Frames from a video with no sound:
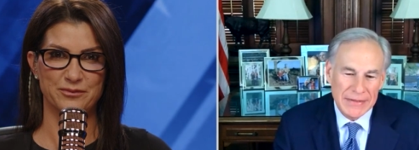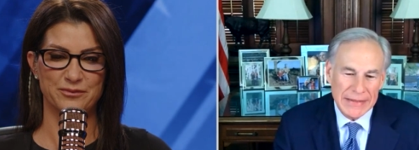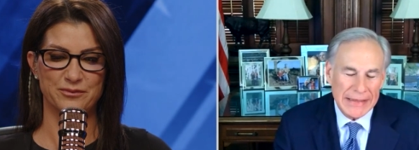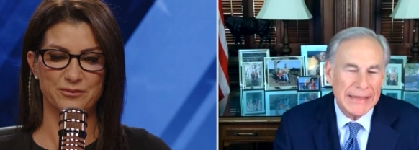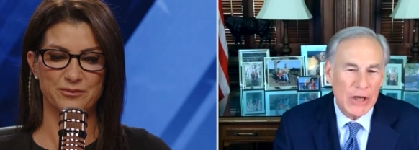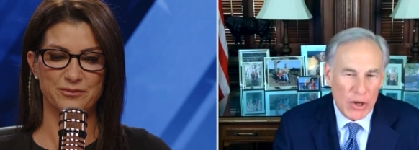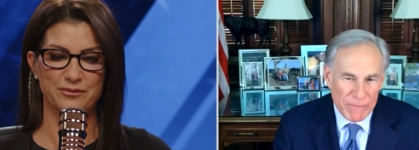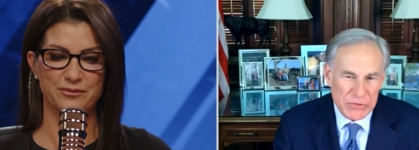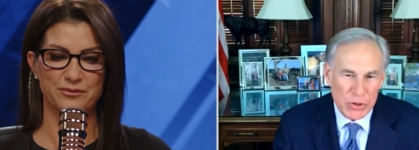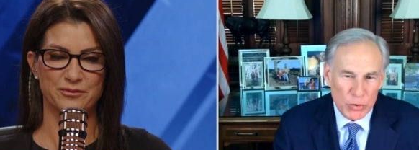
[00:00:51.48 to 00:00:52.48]
Speaker 1: any
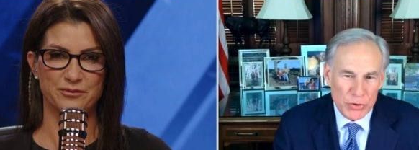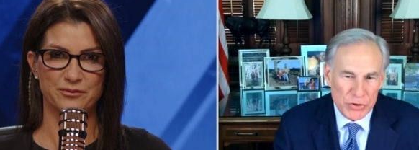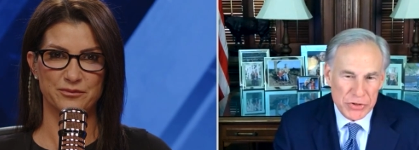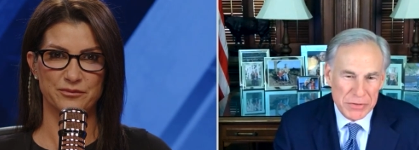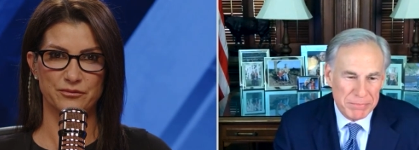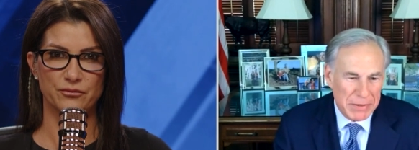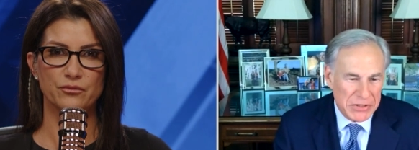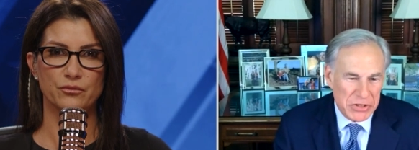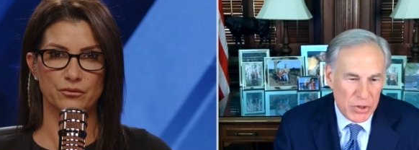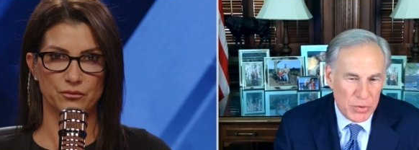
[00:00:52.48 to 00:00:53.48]
office holders be
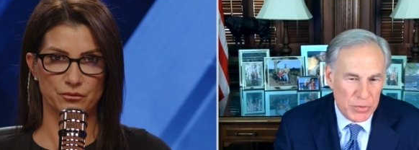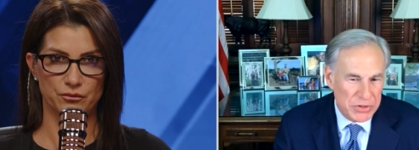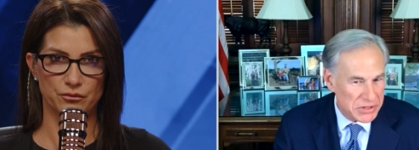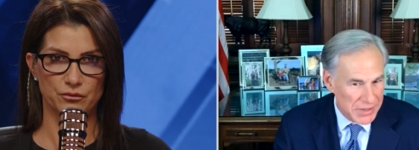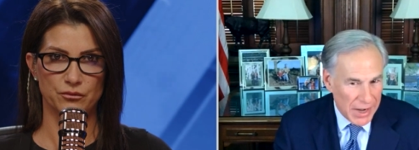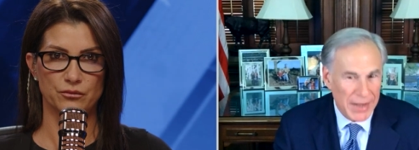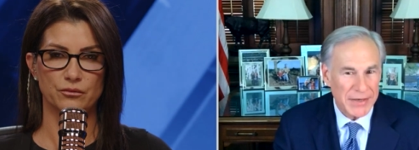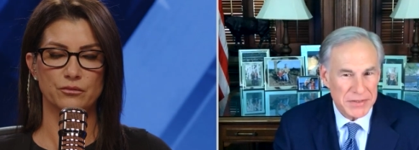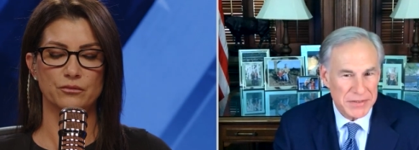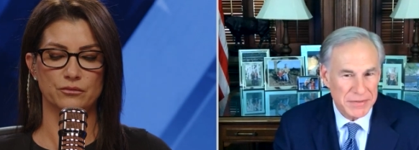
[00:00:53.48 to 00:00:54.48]
so
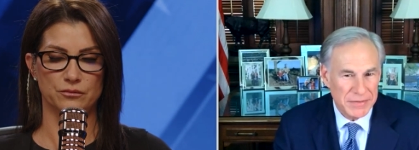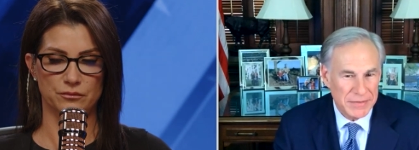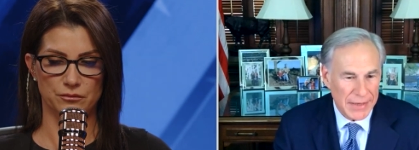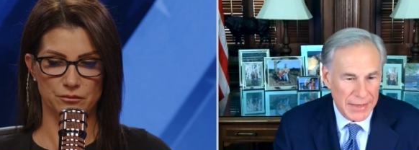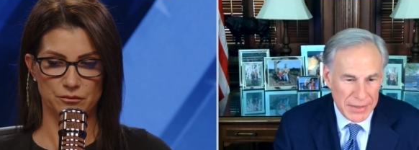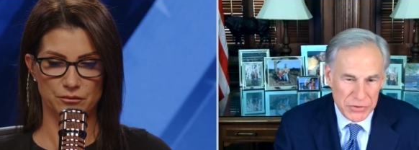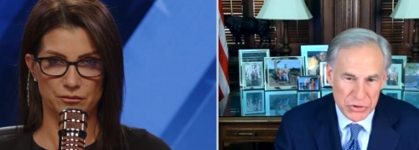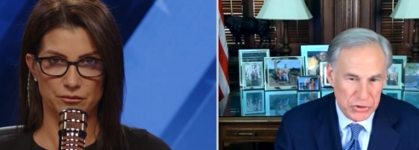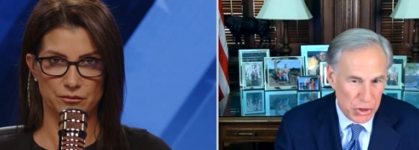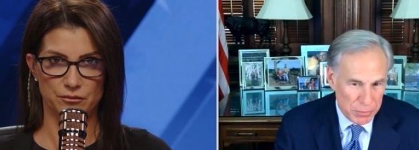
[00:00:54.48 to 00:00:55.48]
dishonest as
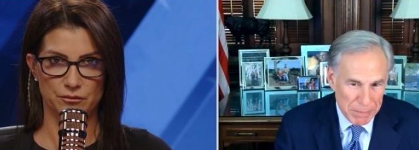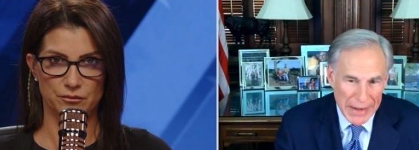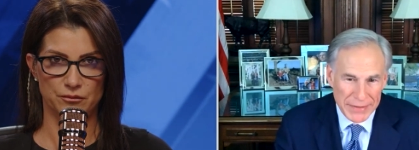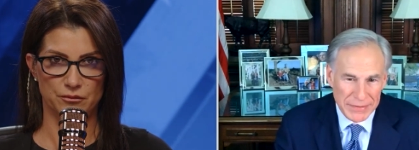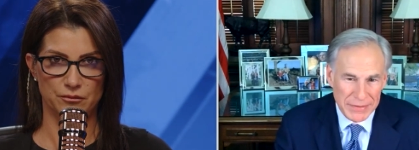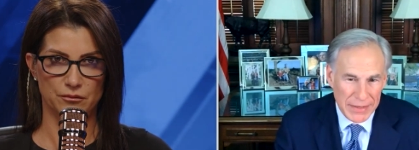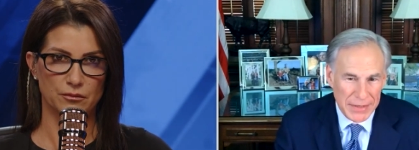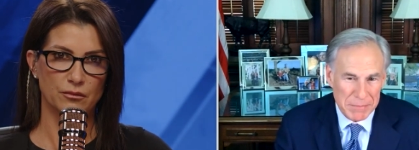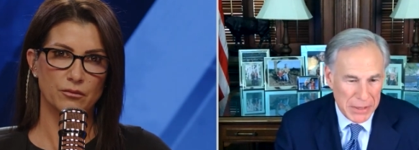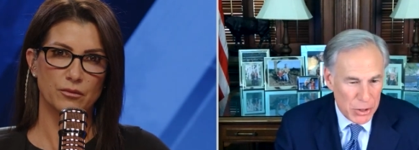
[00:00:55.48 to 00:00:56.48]
Joe Biden
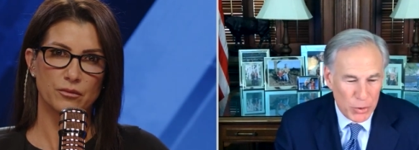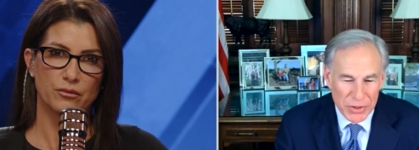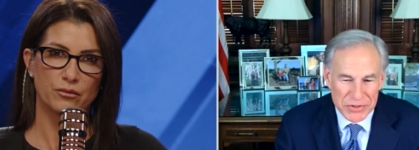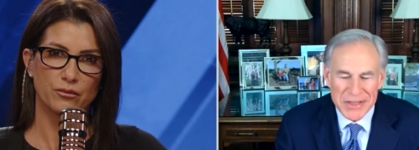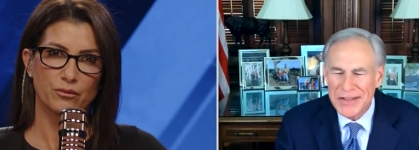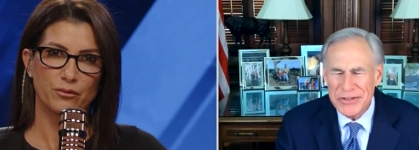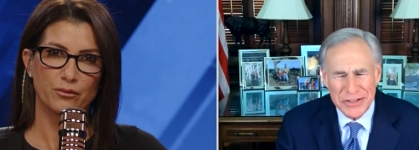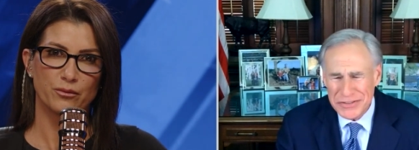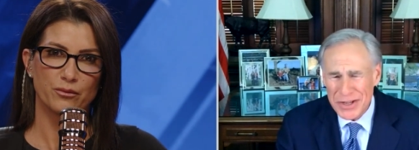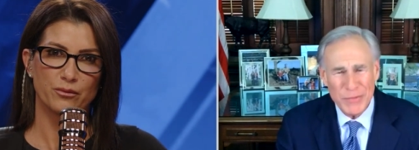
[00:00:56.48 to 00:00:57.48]
and Mayorkas.
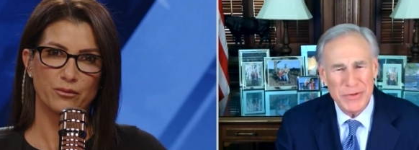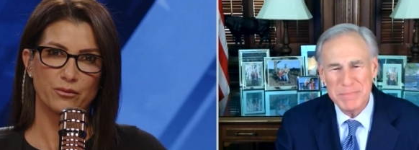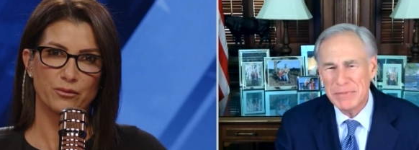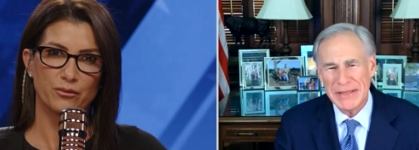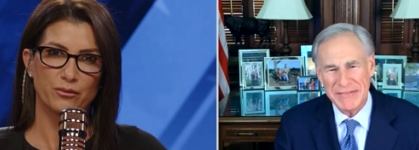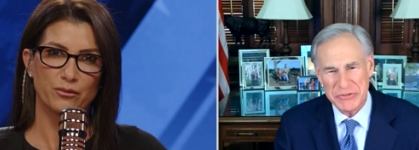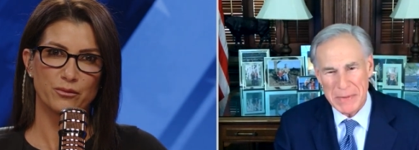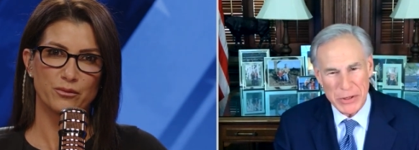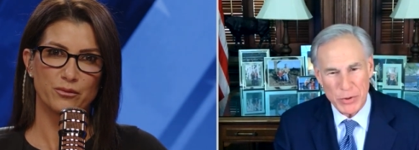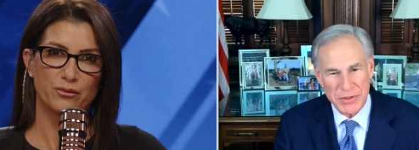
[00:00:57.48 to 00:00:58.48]
No one believes
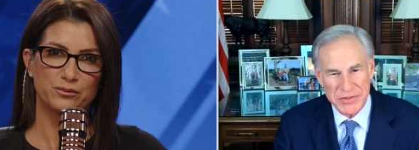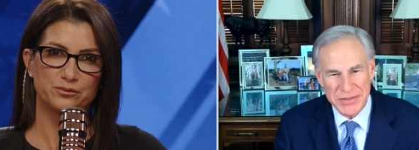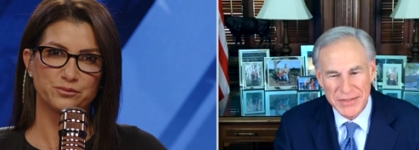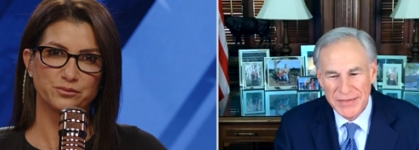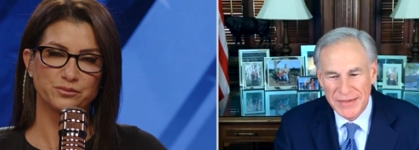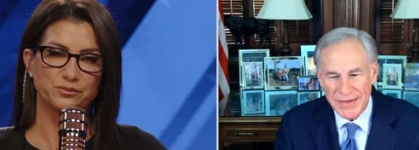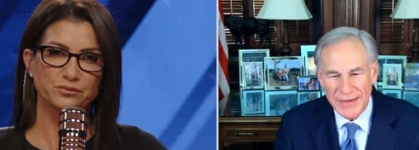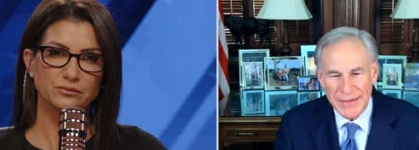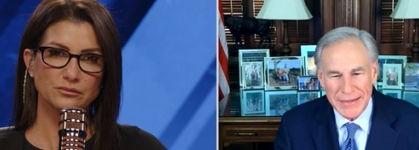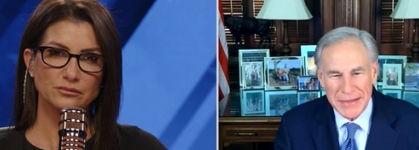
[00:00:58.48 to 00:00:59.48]
Mayorkas.
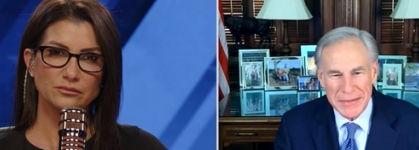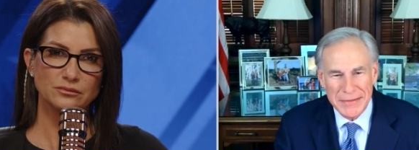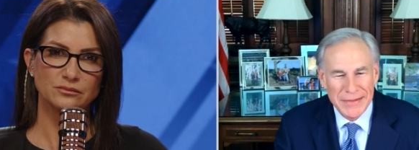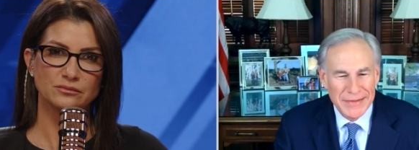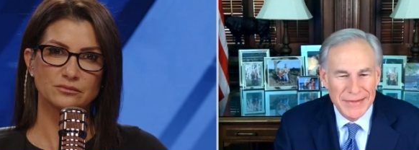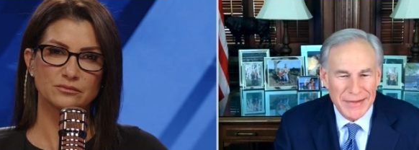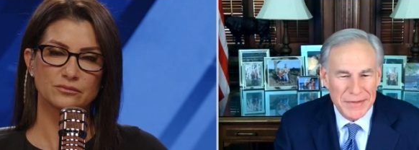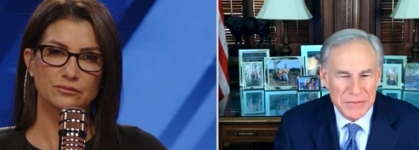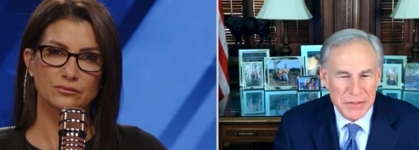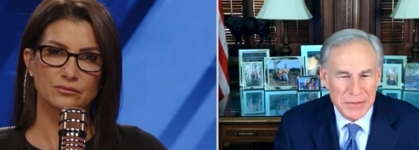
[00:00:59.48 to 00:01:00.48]
And
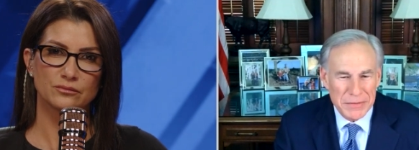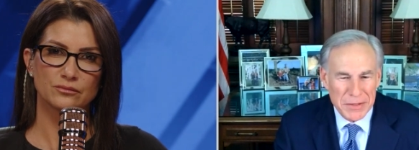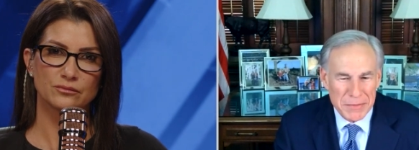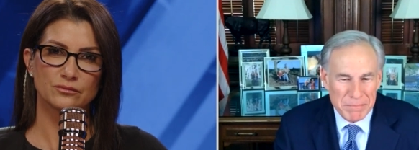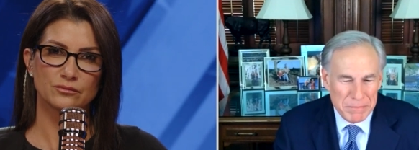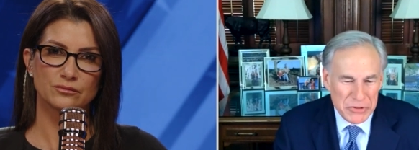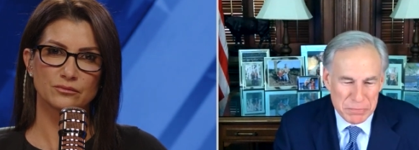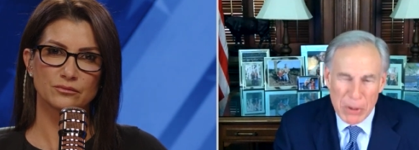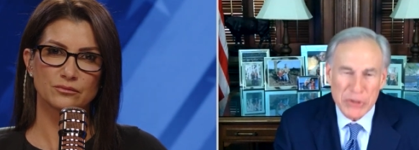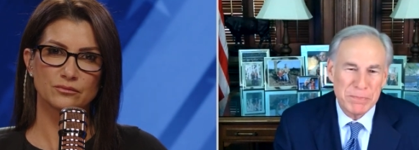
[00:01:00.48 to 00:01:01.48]
the
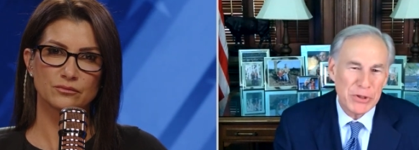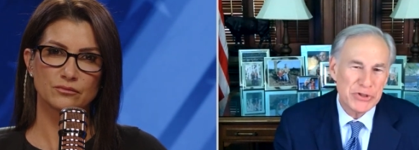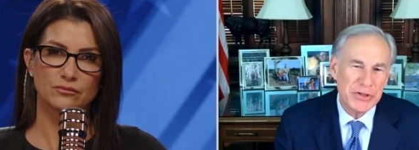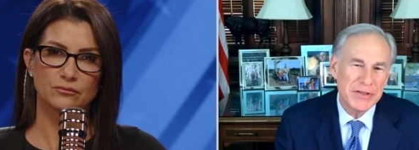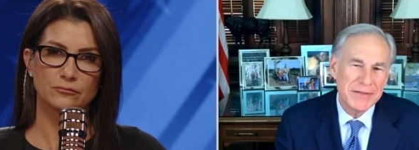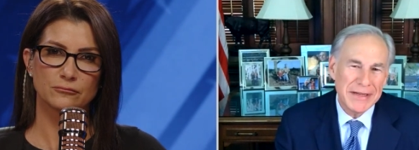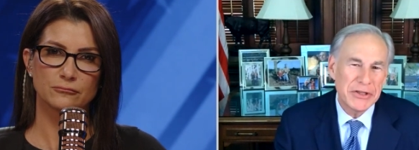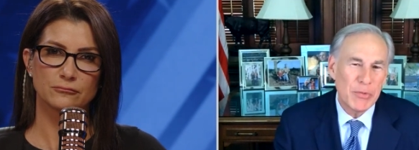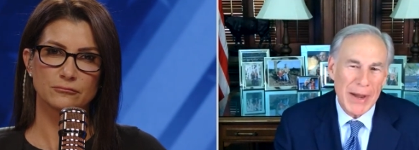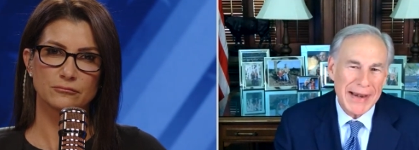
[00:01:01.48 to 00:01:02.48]
spokesperson in
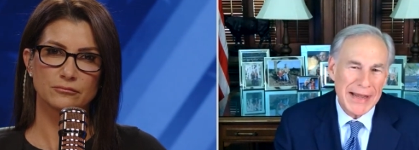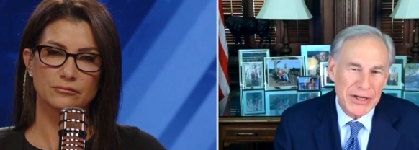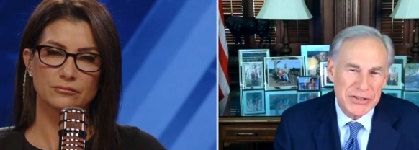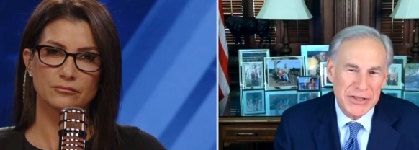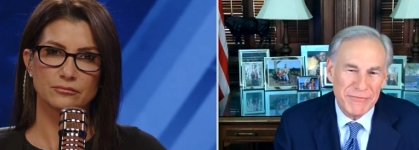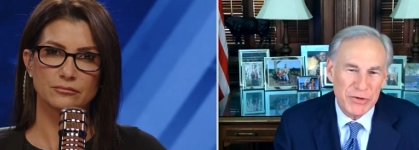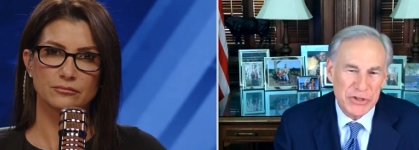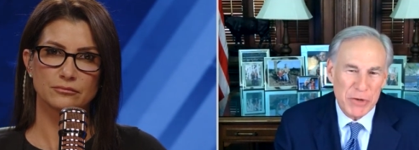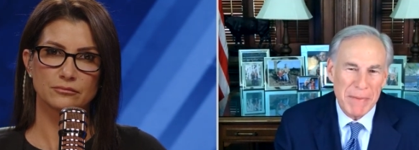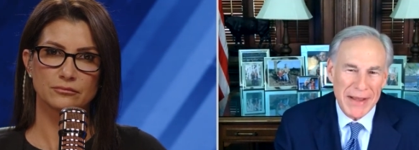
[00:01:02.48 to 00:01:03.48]
the White House for
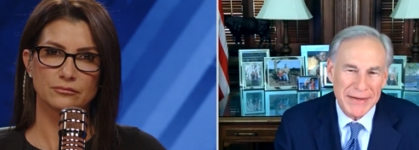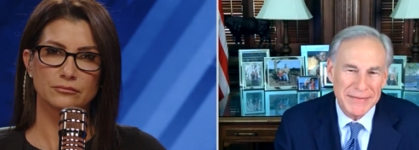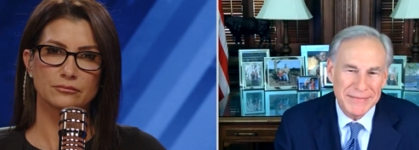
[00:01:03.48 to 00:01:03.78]
Joe Biden